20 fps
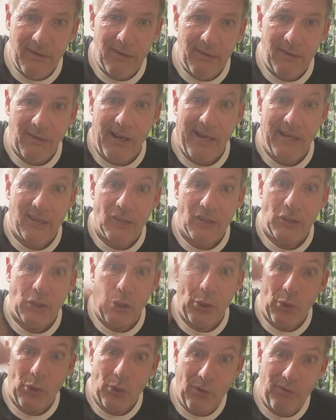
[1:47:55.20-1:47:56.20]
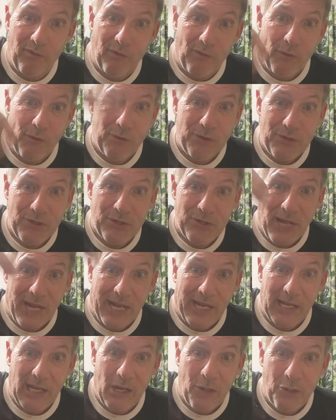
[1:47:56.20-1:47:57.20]
I had to show first,
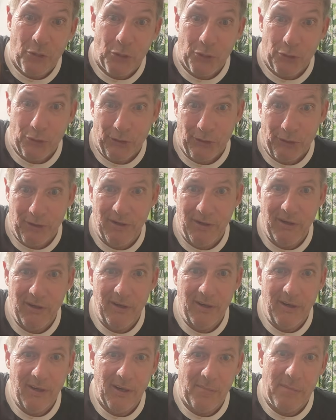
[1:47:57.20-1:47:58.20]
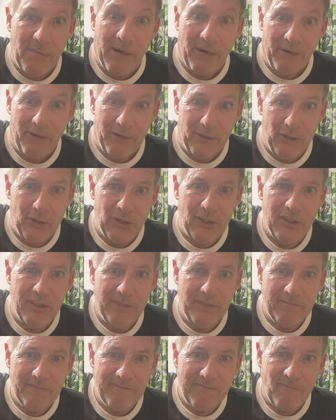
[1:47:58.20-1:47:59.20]
second, and third marriage
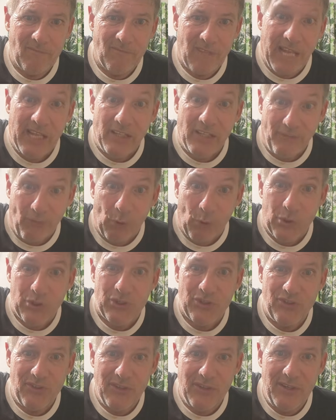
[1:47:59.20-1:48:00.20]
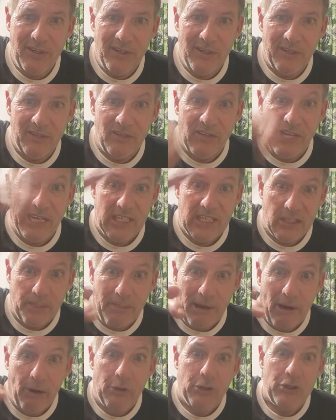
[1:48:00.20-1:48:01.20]
and divorce. Dates of
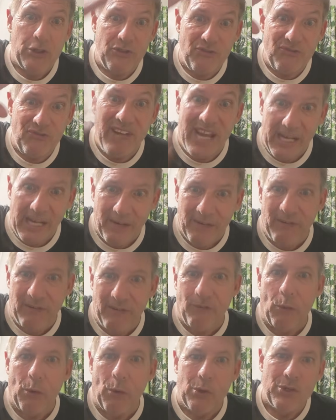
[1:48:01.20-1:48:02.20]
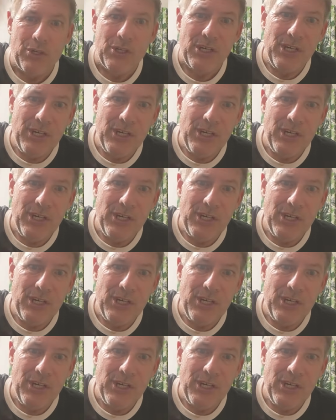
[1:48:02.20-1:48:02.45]
marriage, date of divorce,